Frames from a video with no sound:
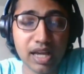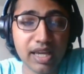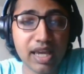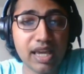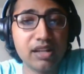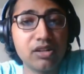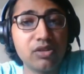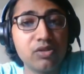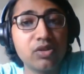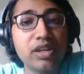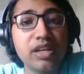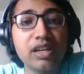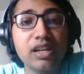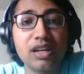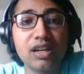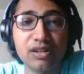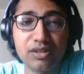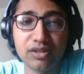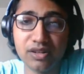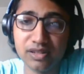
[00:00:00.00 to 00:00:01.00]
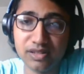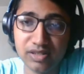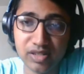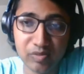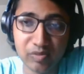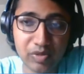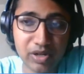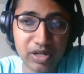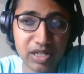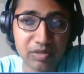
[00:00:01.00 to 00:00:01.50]
again, looking across
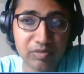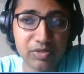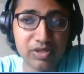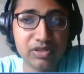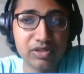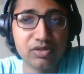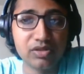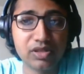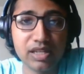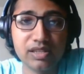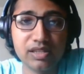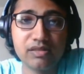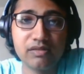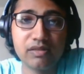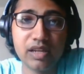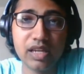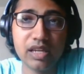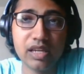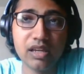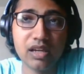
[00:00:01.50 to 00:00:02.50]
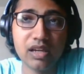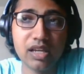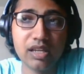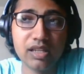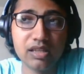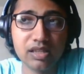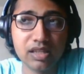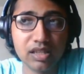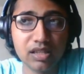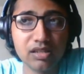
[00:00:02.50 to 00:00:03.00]
departments. So that's why
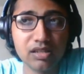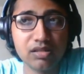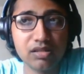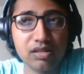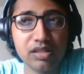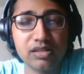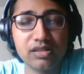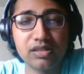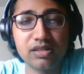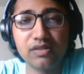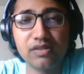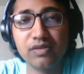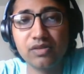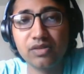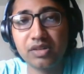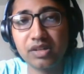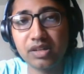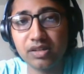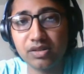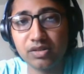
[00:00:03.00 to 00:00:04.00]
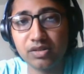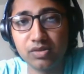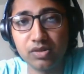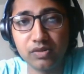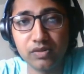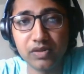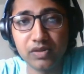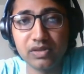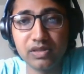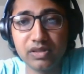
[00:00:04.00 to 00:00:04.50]
I think instead of looking at
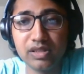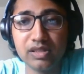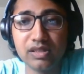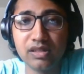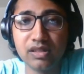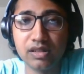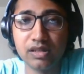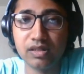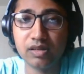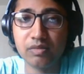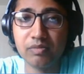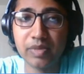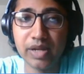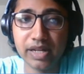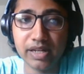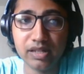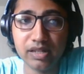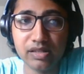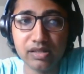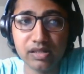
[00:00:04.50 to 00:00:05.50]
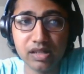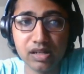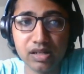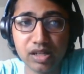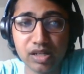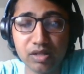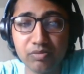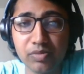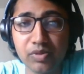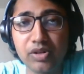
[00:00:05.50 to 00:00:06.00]
universities, it is a better
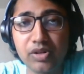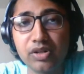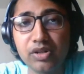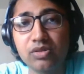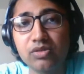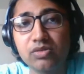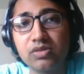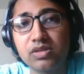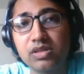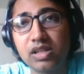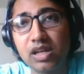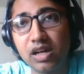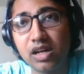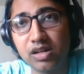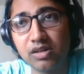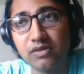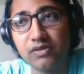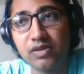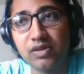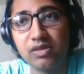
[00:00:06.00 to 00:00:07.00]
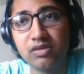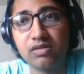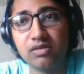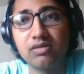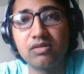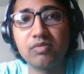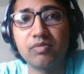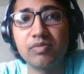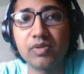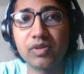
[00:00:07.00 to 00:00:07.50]
starting point to start with
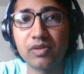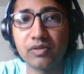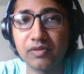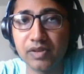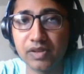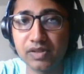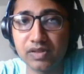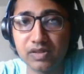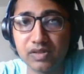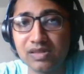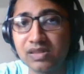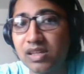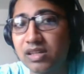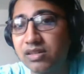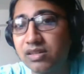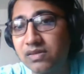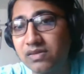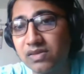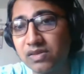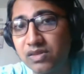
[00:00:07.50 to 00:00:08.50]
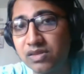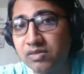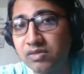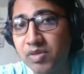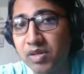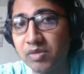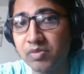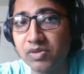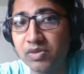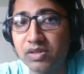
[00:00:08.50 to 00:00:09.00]
professors and
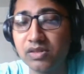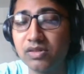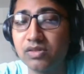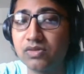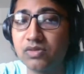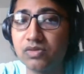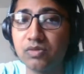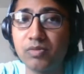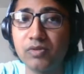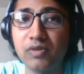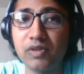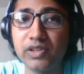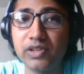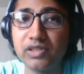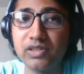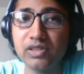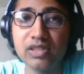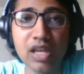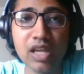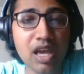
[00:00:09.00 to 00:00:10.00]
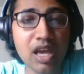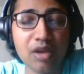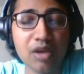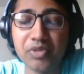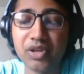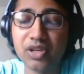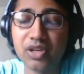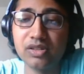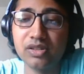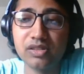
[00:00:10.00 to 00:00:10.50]
research papers and your supervisors,
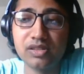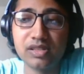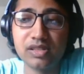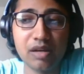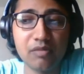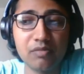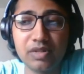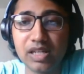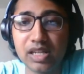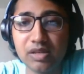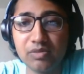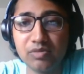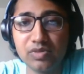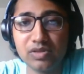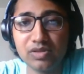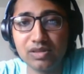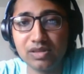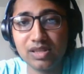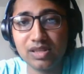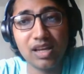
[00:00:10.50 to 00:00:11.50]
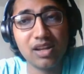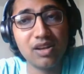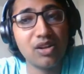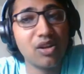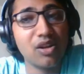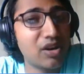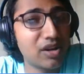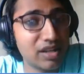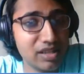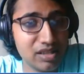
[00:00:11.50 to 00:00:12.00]
because sometimes they are
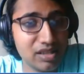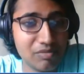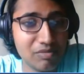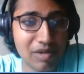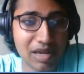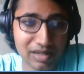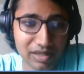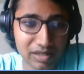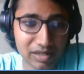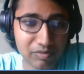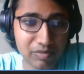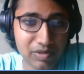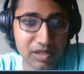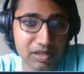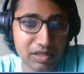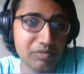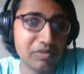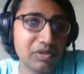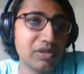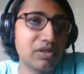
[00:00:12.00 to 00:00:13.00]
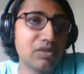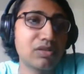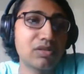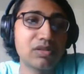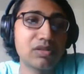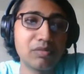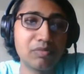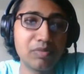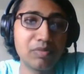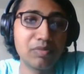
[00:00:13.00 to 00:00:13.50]
not in the math department.
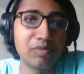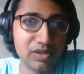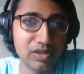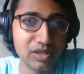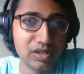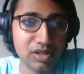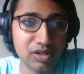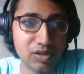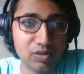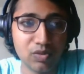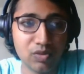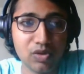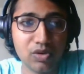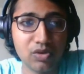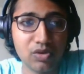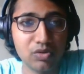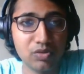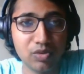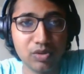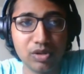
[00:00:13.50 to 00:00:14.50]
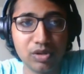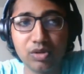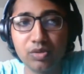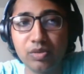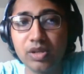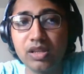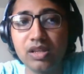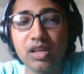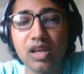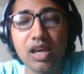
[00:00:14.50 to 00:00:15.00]
The person that you want to
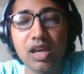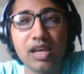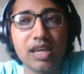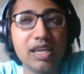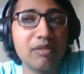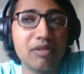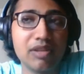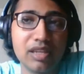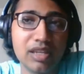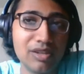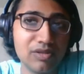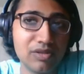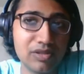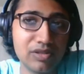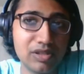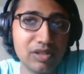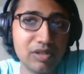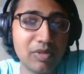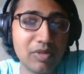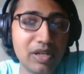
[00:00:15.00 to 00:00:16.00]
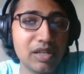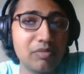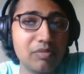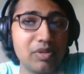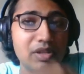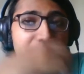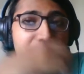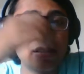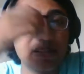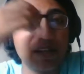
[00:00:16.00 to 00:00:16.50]
work with, he or she
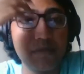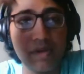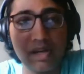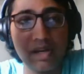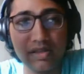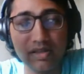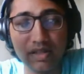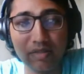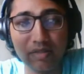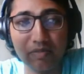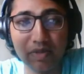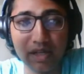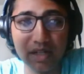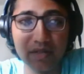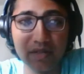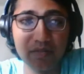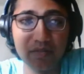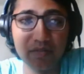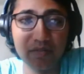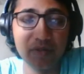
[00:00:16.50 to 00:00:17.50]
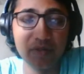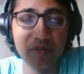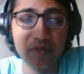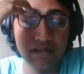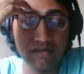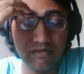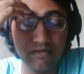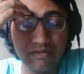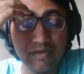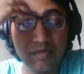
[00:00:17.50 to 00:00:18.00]
might be in some other
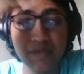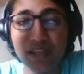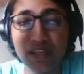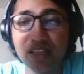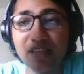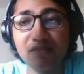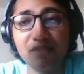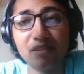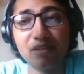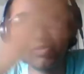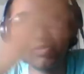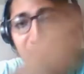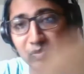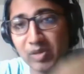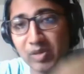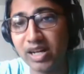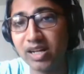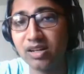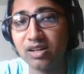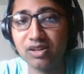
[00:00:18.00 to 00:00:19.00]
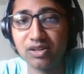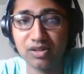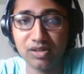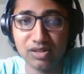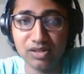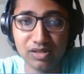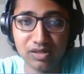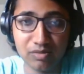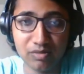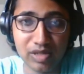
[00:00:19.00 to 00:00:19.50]
department. For me, they were spread
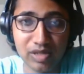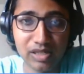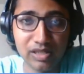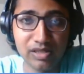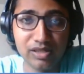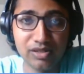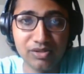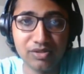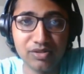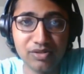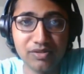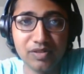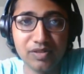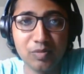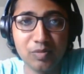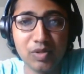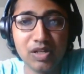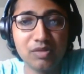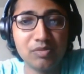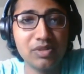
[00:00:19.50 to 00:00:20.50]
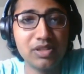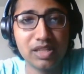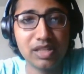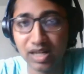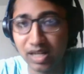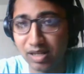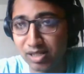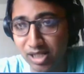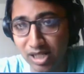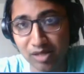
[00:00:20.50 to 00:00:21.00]
across a multitude of
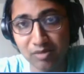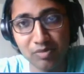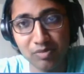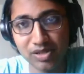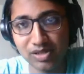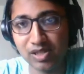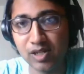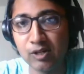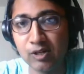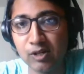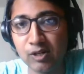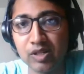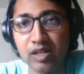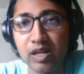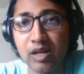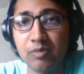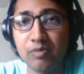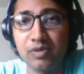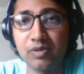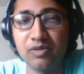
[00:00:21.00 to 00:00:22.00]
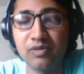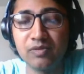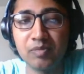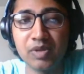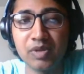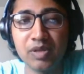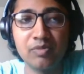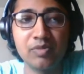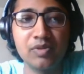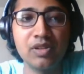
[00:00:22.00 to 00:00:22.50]
departments, and I did miss out on a couple
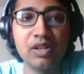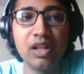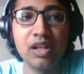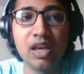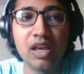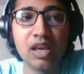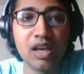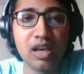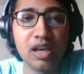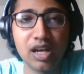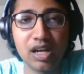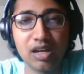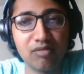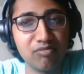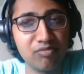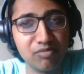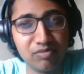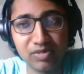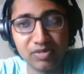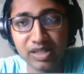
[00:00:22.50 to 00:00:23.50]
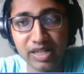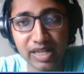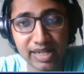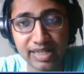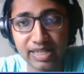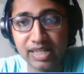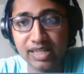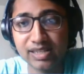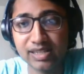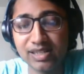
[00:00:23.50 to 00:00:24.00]
of people, the
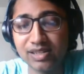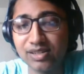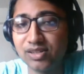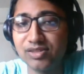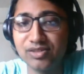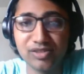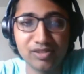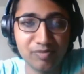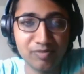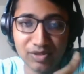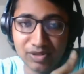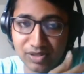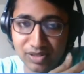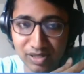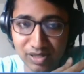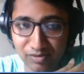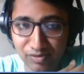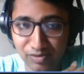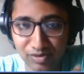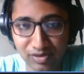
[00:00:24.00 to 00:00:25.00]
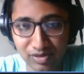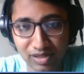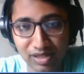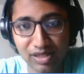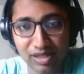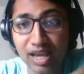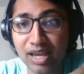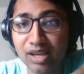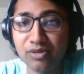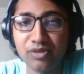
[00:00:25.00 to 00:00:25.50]
deadlines and all, just because
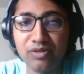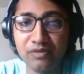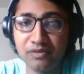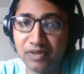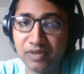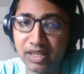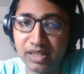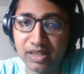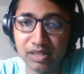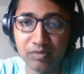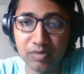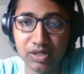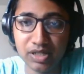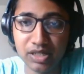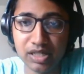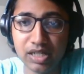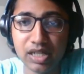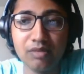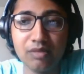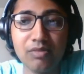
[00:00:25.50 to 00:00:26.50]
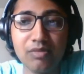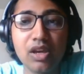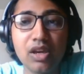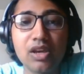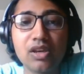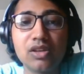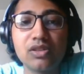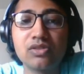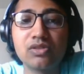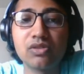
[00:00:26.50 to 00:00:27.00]
I couldn't find them in time.
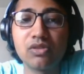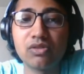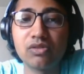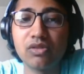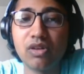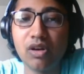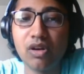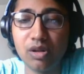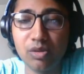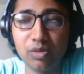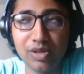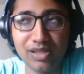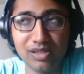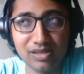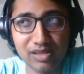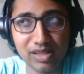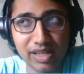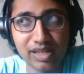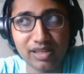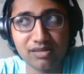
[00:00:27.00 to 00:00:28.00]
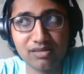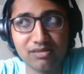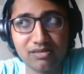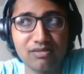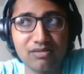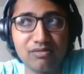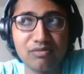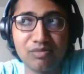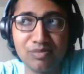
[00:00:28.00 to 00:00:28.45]
So always like